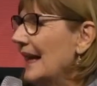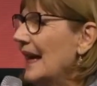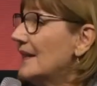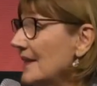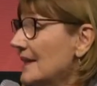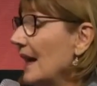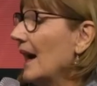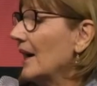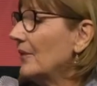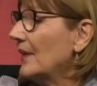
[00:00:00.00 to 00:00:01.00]
His
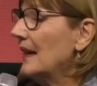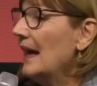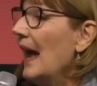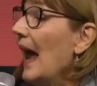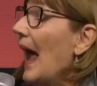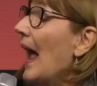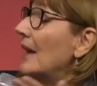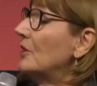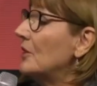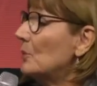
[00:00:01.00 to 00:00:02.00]
life,
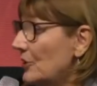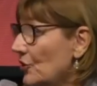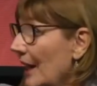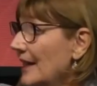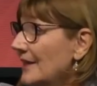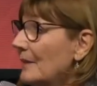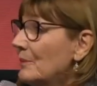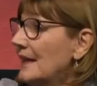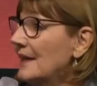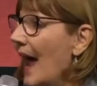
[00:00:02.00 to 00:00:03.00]
and we shake
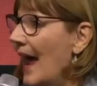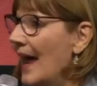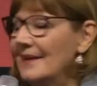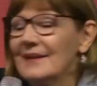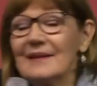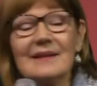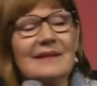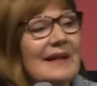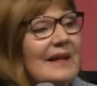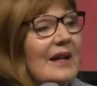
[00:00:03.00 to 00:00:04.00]
somebody's hand,
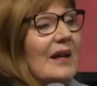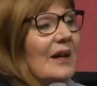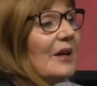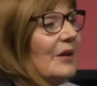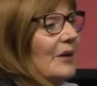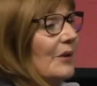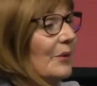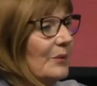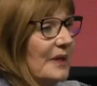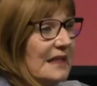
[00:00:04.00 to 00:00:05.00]

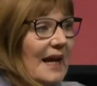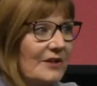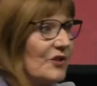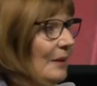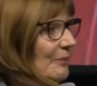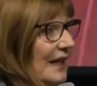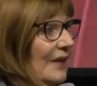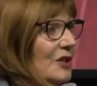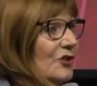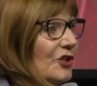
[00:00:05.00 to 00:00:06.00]
we touch somebody
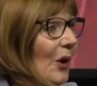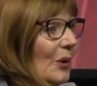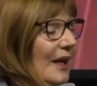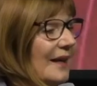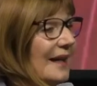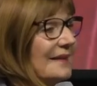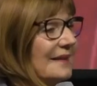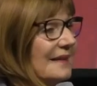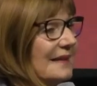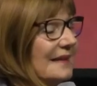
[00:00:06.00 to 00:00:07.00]
on the shoulder,
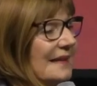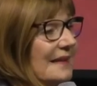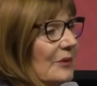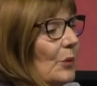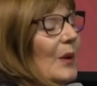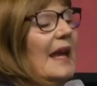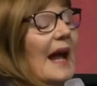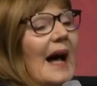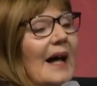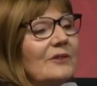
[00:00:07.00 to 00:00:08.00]
we
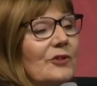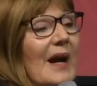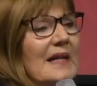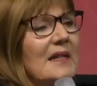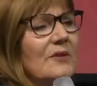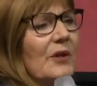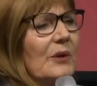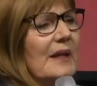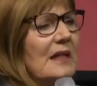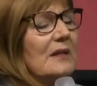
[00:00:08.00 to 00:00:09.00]
are
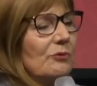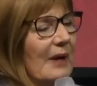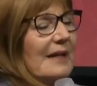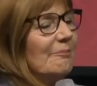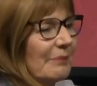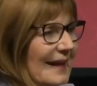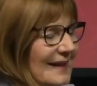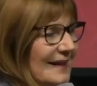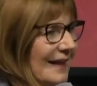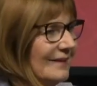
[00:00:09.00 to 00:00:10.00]
transferring this great
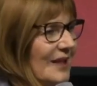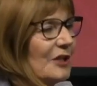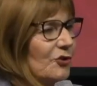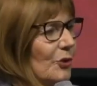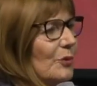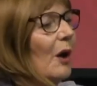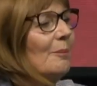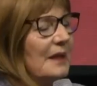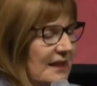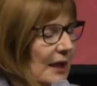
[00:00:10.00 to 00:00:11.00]
blessing, this shalom,
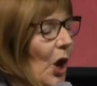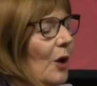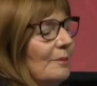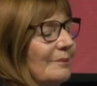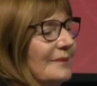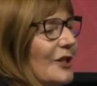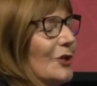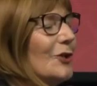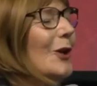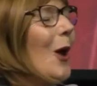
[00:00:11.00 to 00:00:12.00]
shalom,
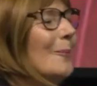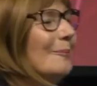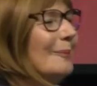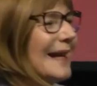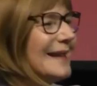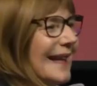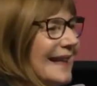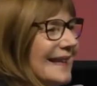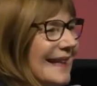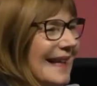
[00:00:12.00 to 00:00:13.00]
shalom
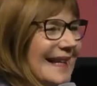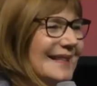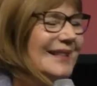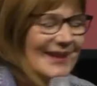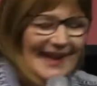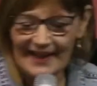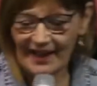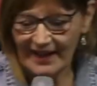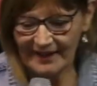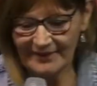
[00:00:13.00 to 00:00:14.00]
blessing into their
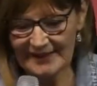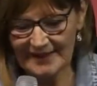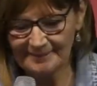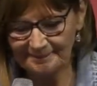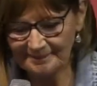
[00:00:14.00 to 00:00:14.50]
lives.